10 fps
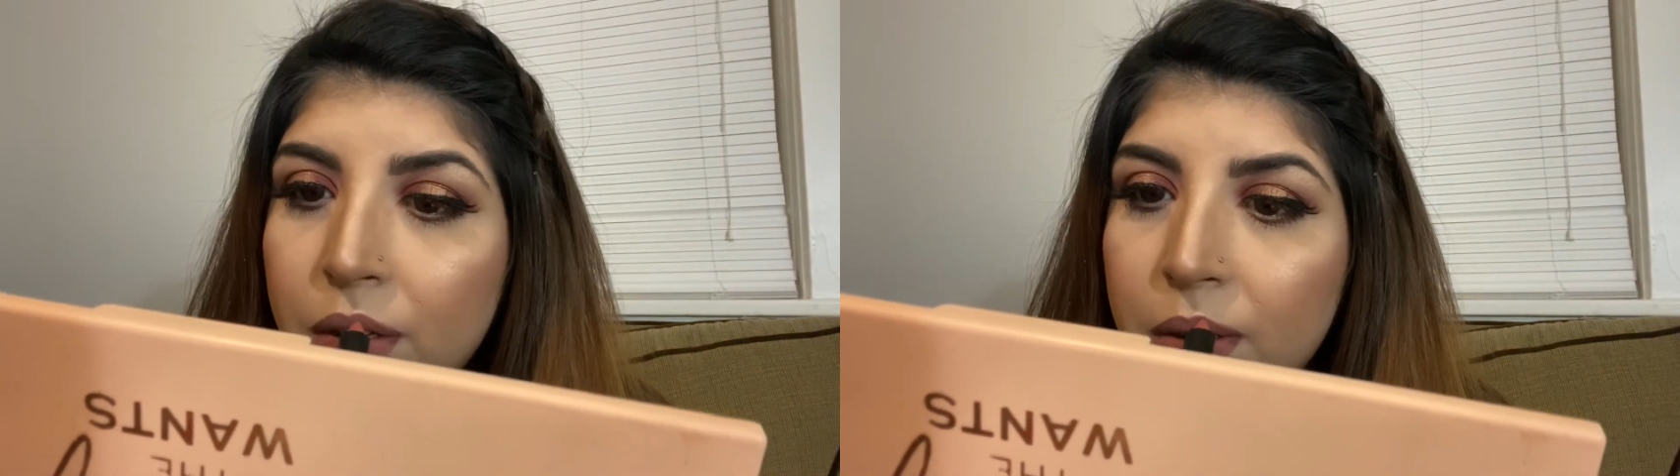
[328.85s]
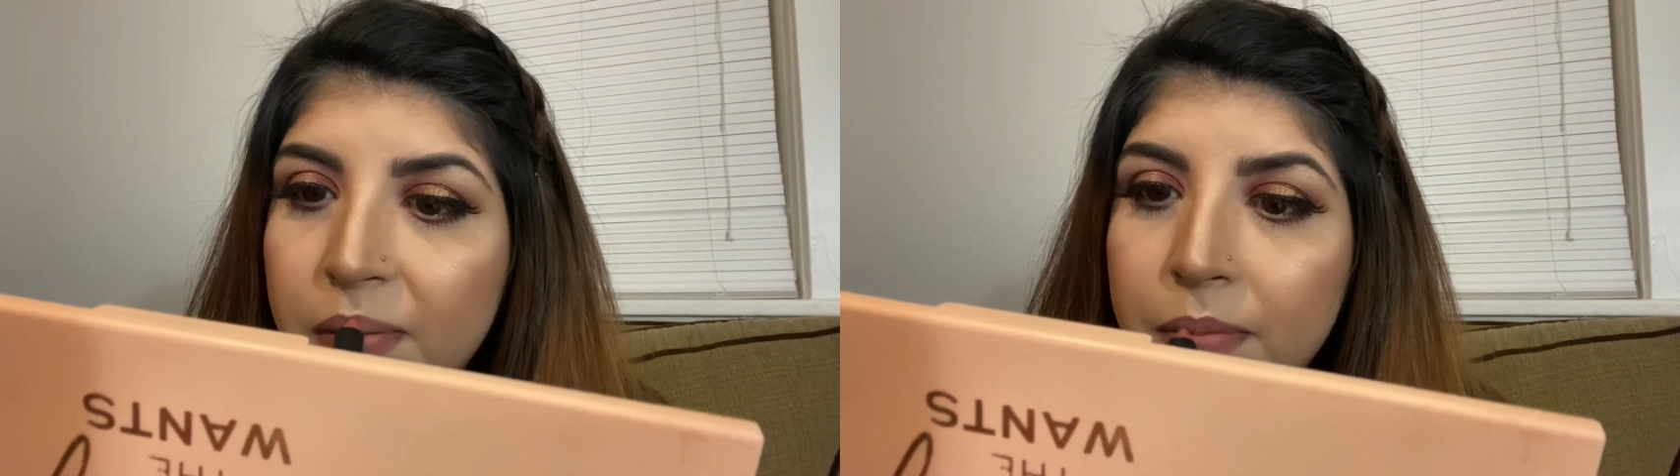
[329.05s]

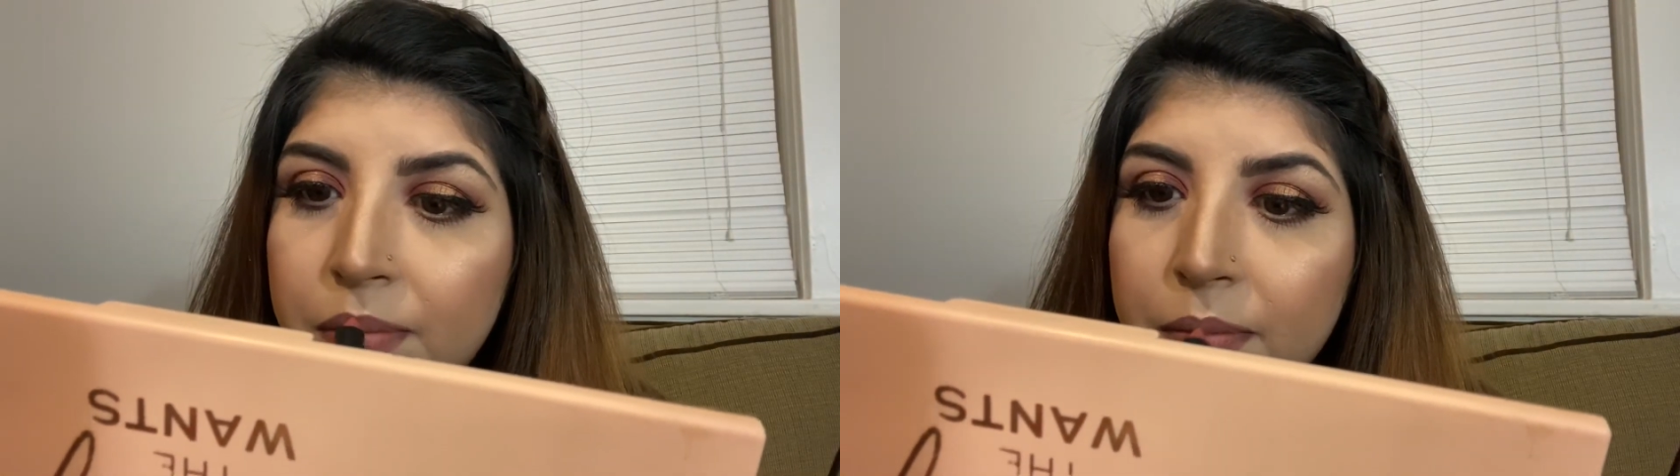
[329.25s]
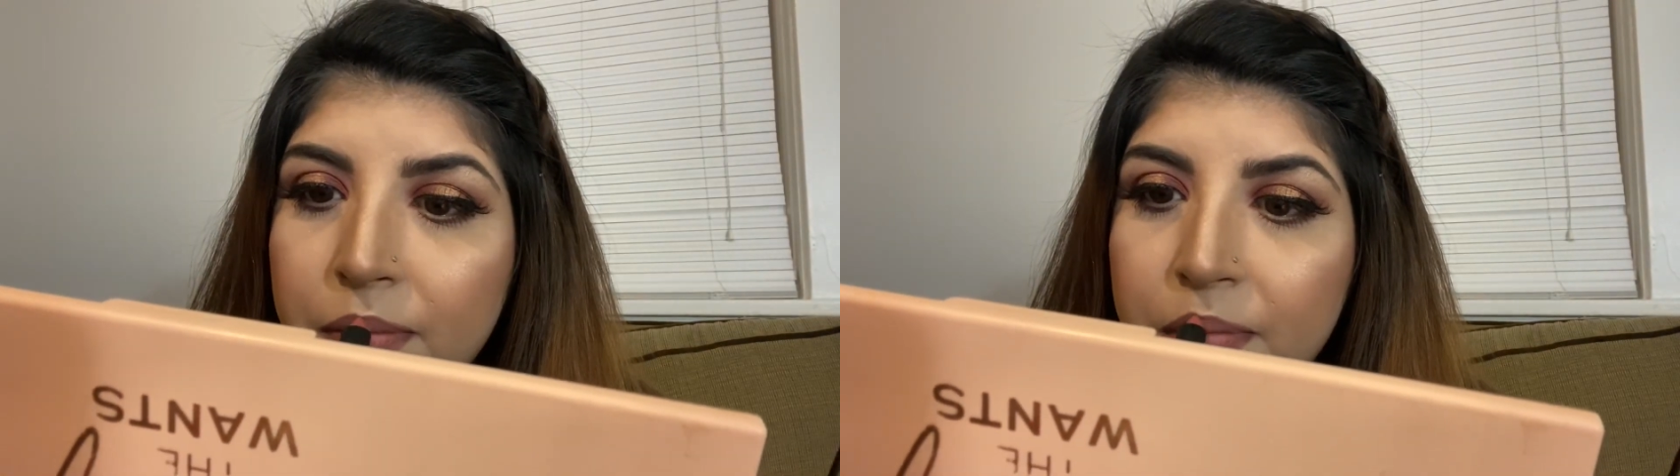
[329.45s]
Mega
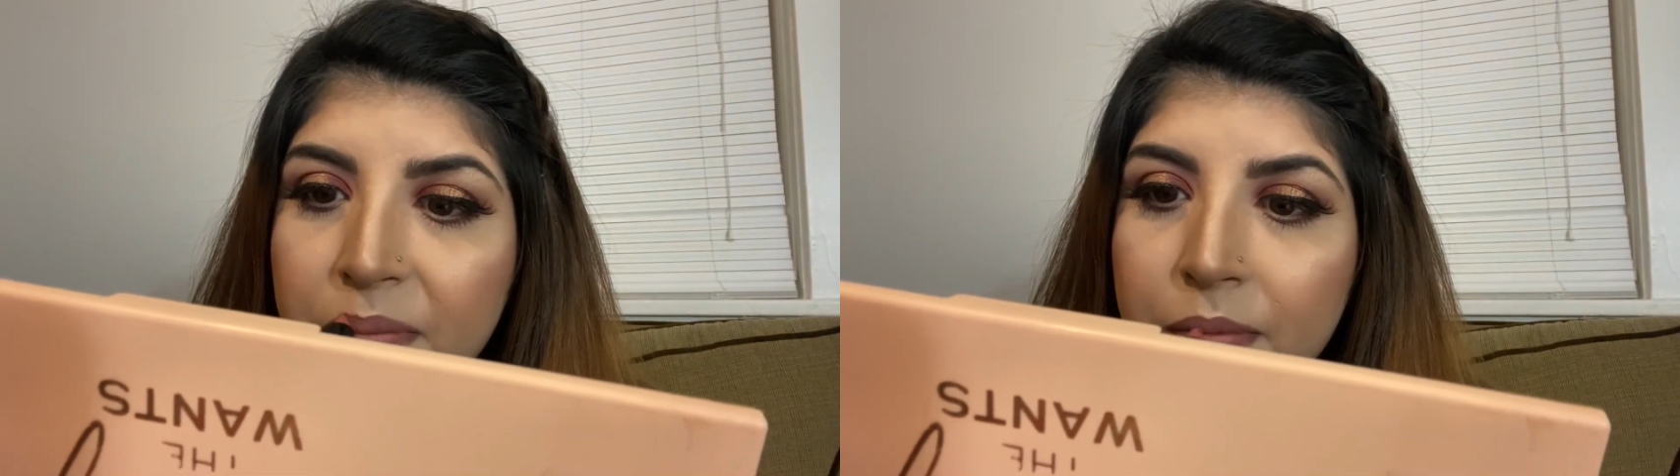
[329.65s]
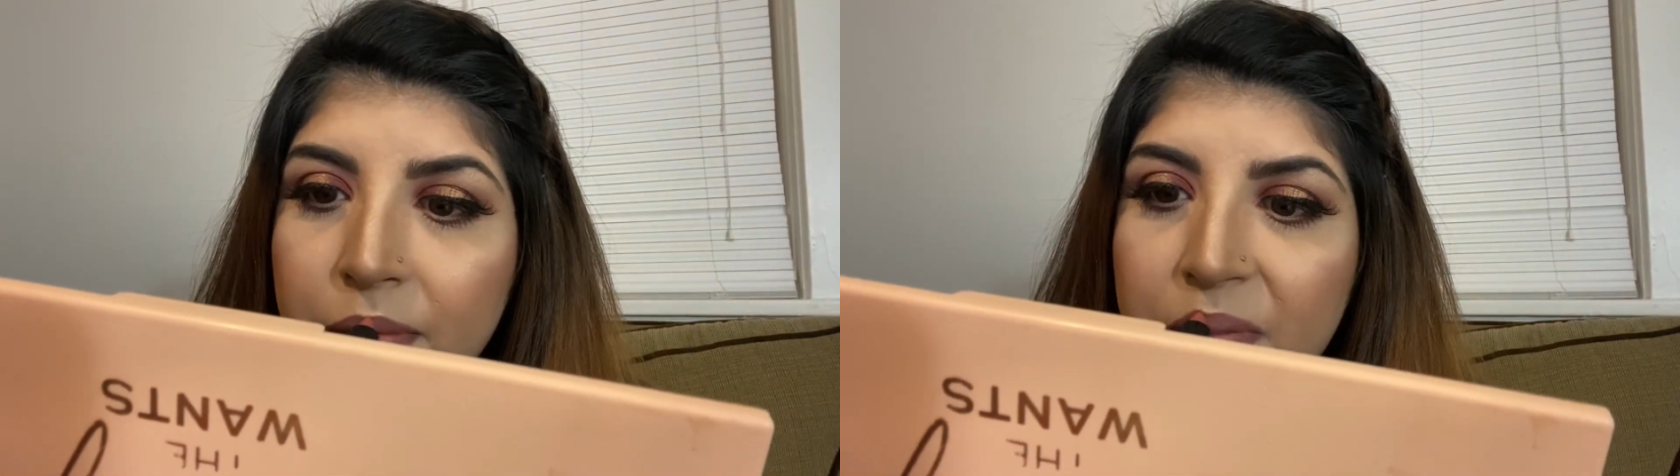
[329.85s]
Last
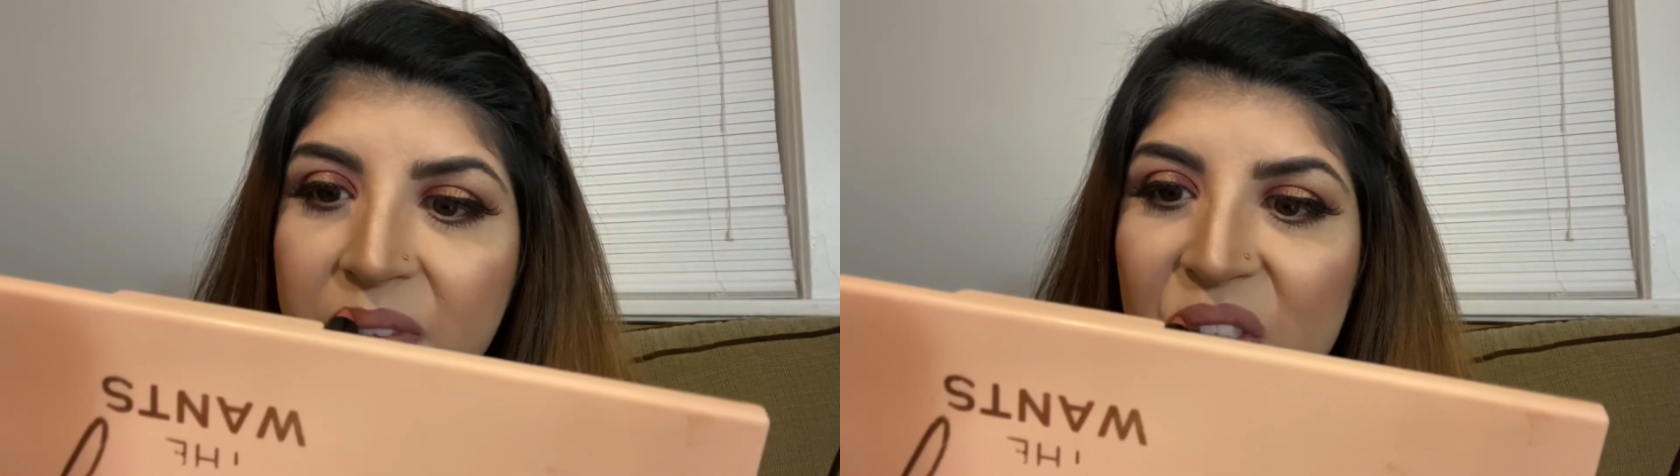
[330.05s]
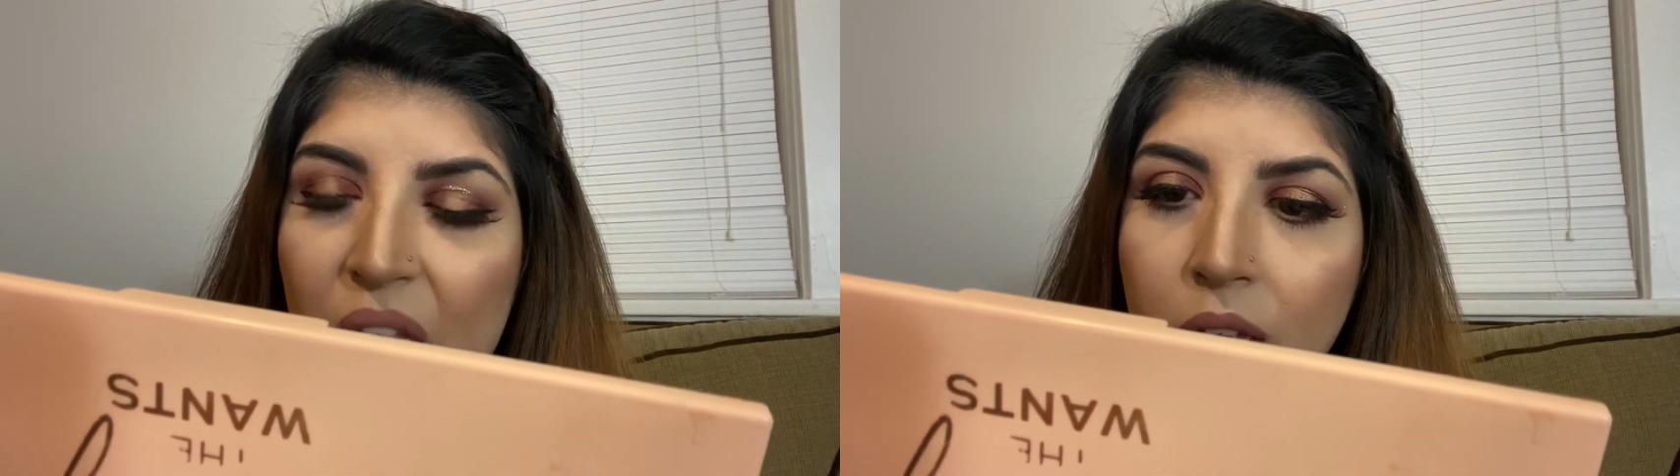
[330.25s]

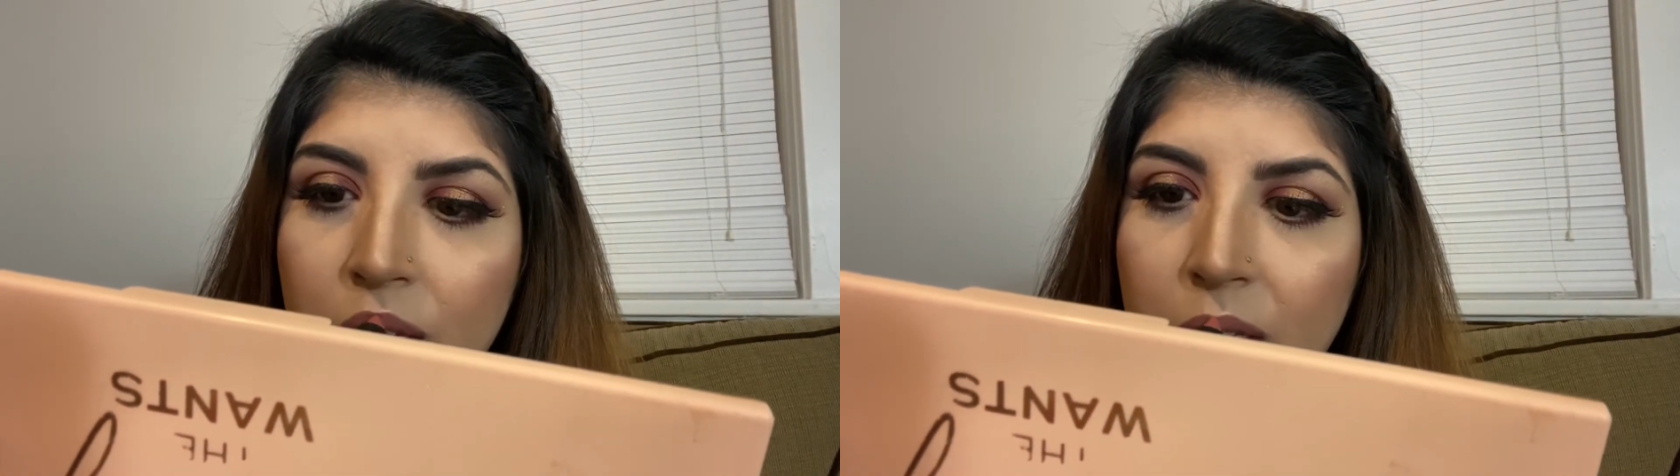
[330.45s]
Matte